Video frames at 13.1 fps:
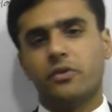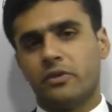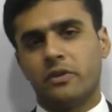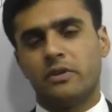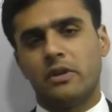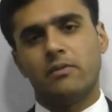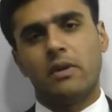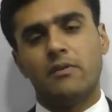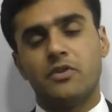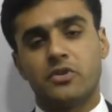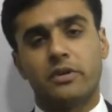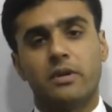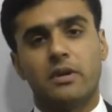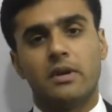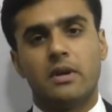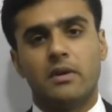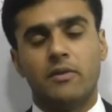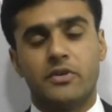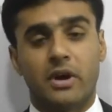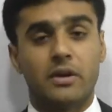questions as well,
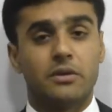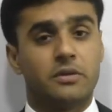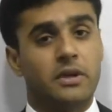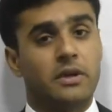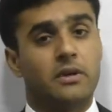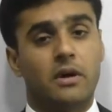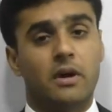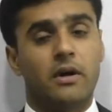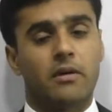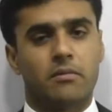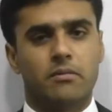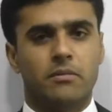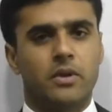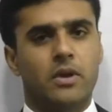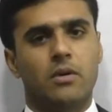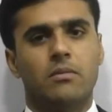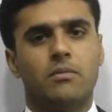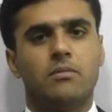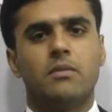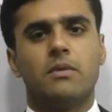which I think are
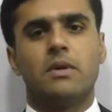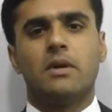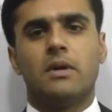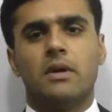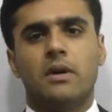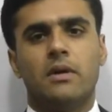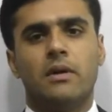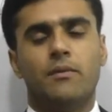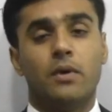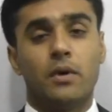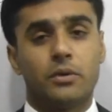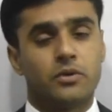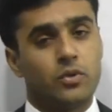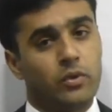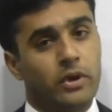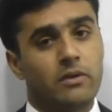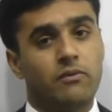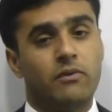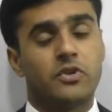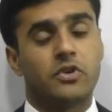worth
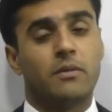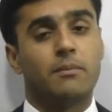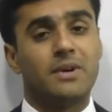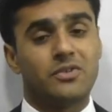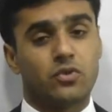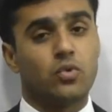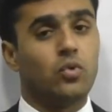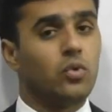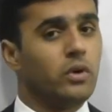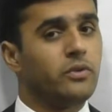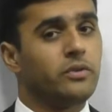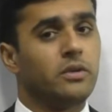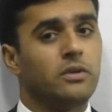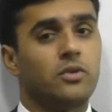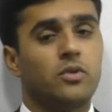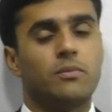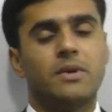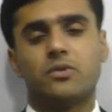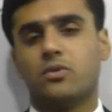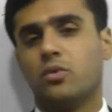doing, which are must-do questions.
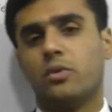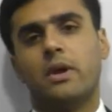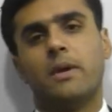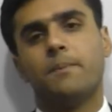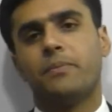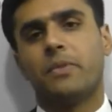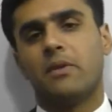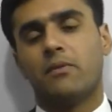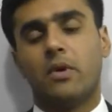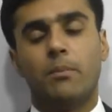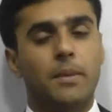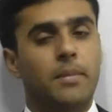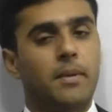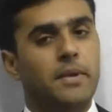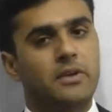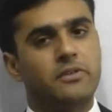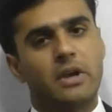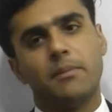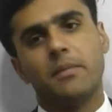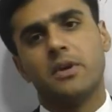You must do them from BPP
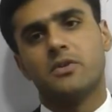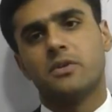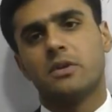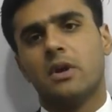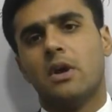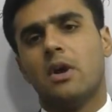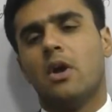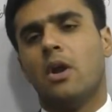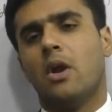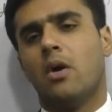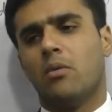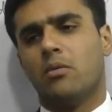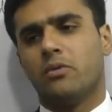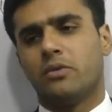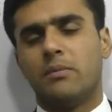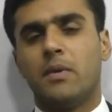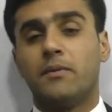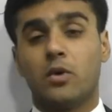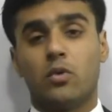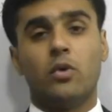exam kit. Now,
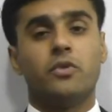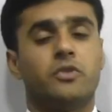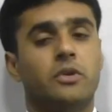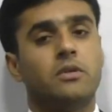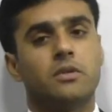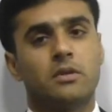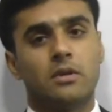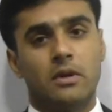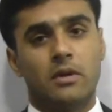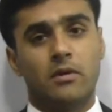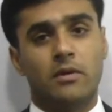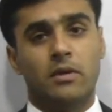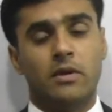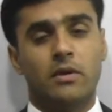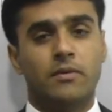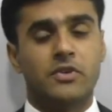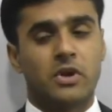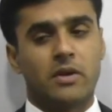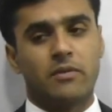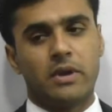some of the questions
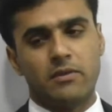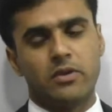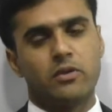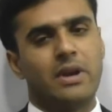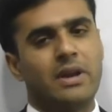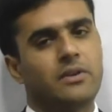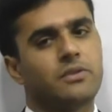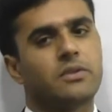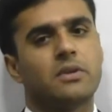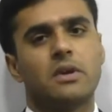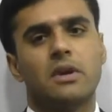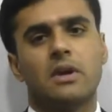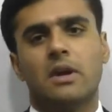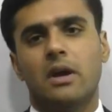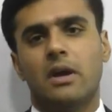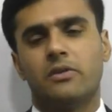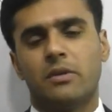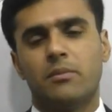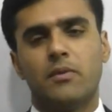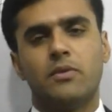which I have given you the list,
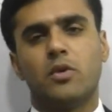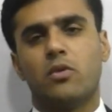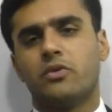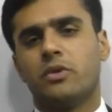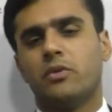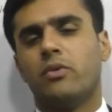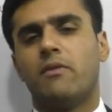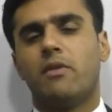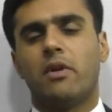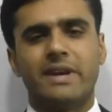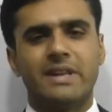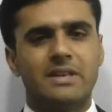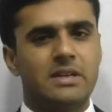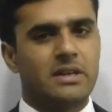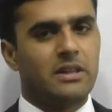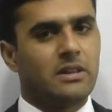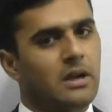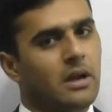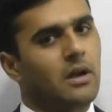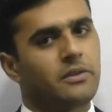some of the questions we have already done
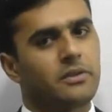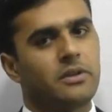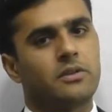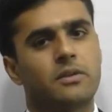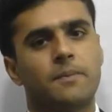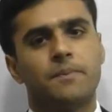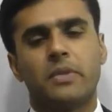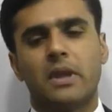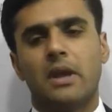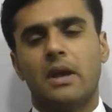in the classes,